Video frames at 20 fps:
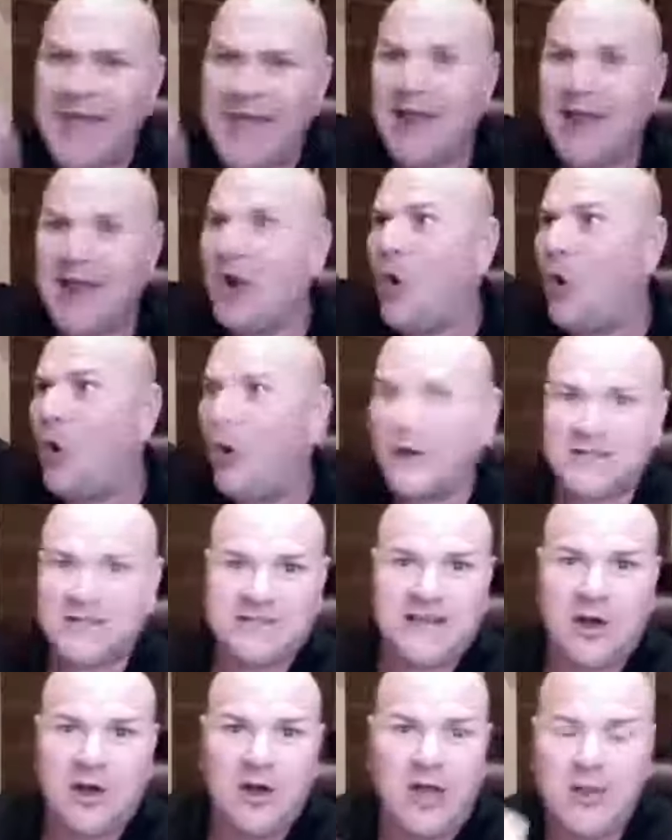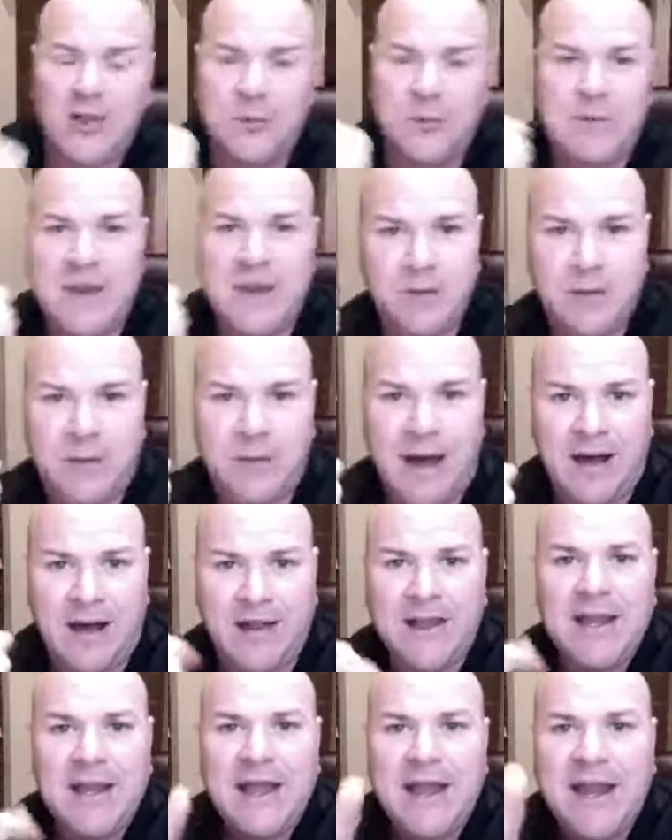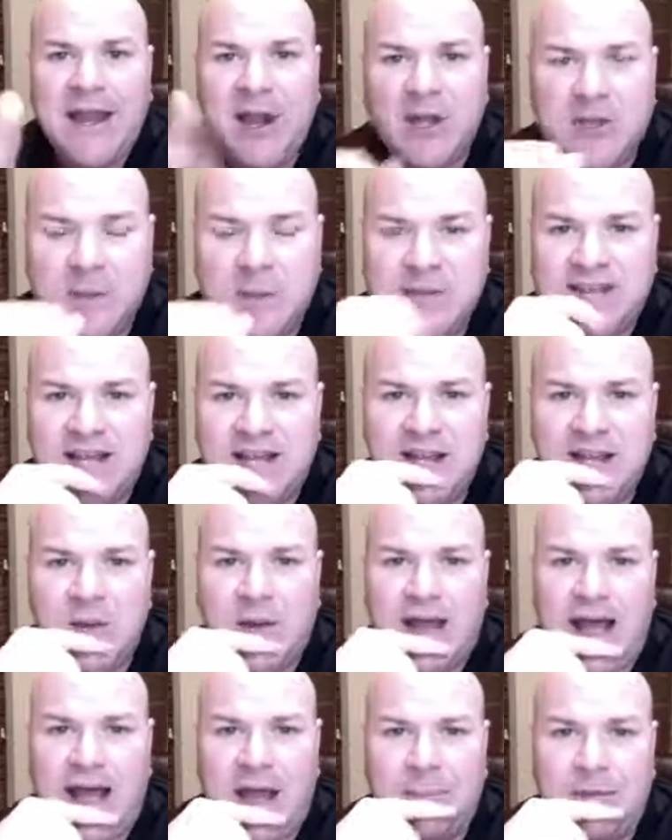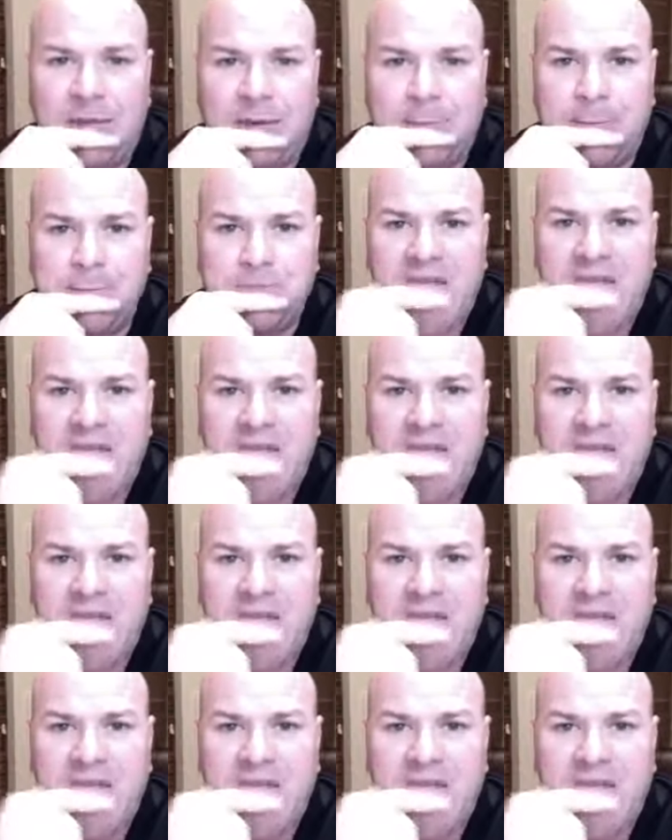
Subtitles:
of course, told other people about it. Here's what let me tell you what happened.